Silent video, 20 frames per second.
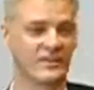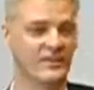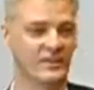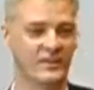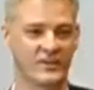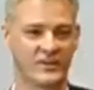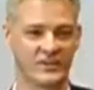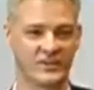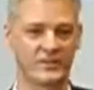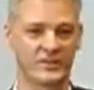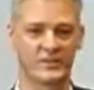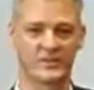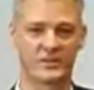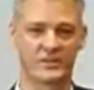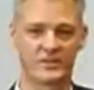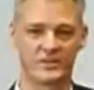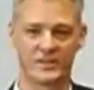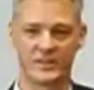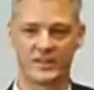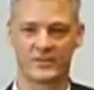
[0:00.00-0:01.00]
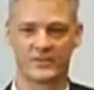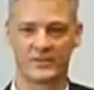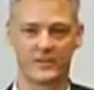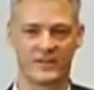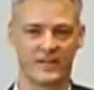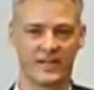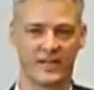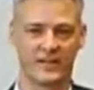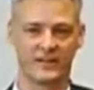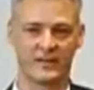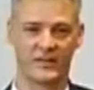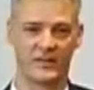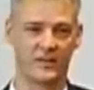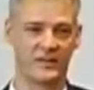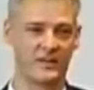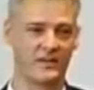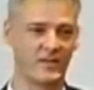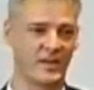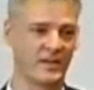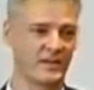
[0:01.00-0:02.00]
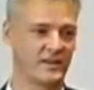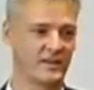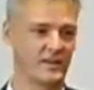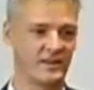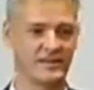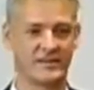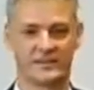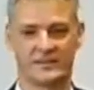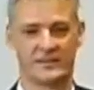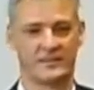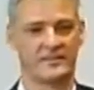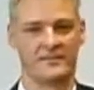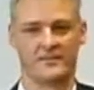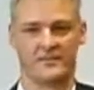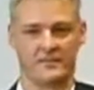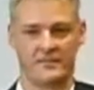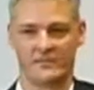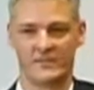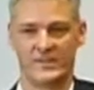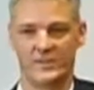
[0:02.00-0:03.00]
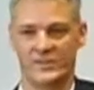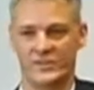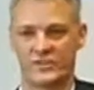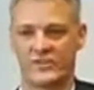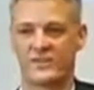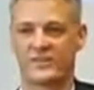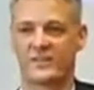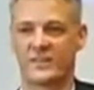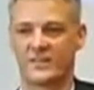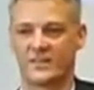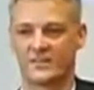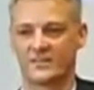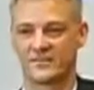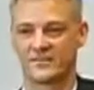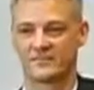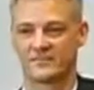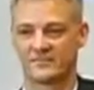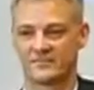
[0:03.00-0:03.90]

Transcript: the solutions are out there in the market. Please just start.